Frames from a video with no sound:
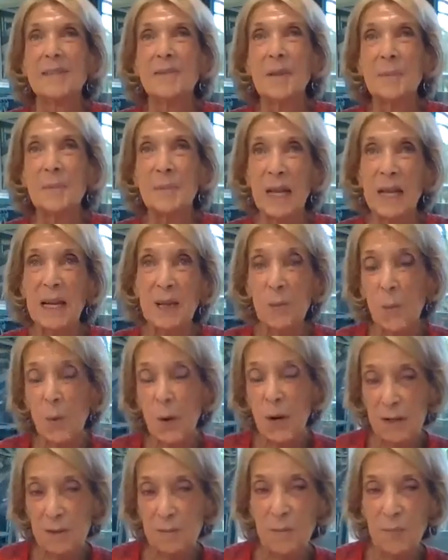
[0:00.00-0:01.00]
from day
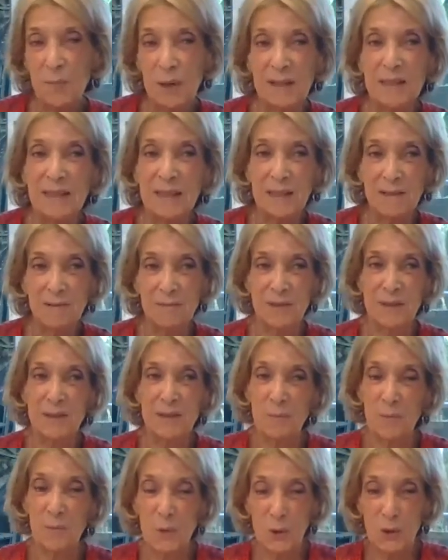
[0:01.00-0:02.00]
one, but even
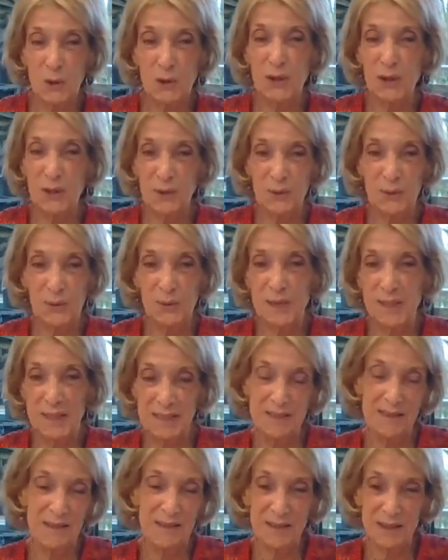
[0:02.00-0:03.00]
more so
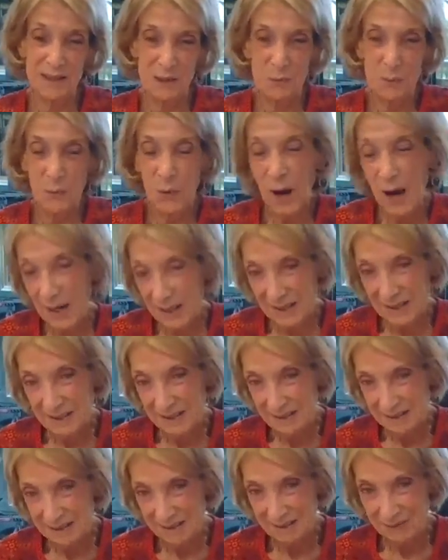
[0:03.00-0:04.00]
since
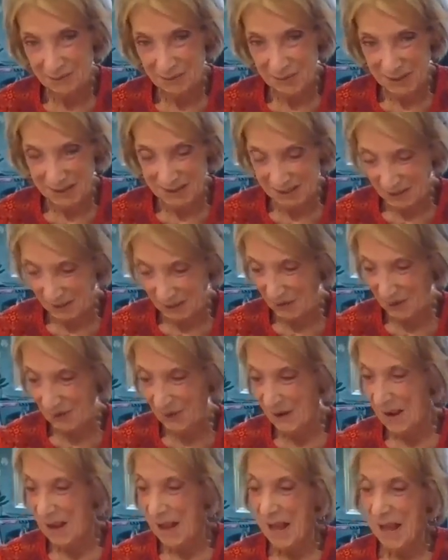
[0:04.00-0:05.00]
Ryan was there.
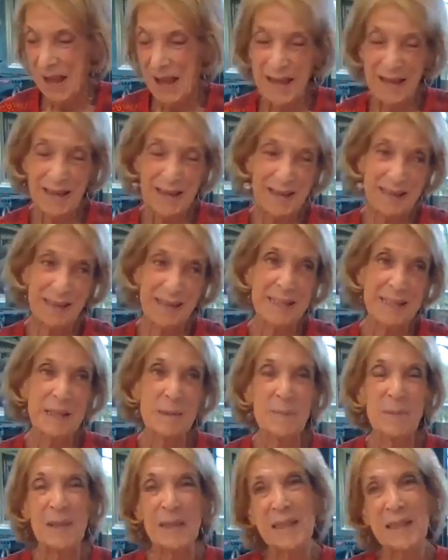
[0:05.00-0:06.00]
And I
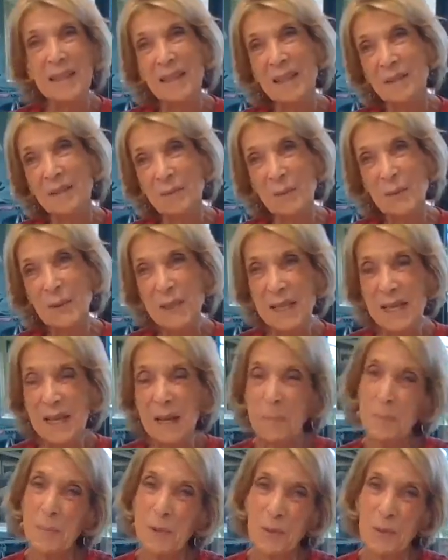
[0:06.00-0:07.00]
keep thinking, wouldn't
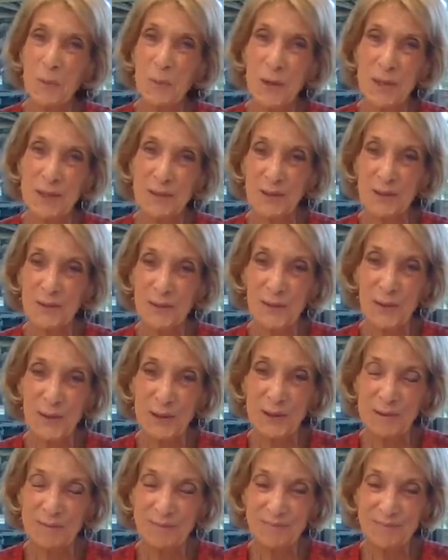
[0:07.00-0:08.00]
that be
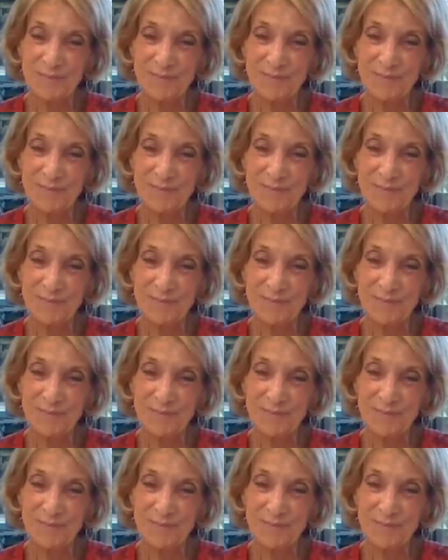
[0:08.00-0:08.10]
wonderful?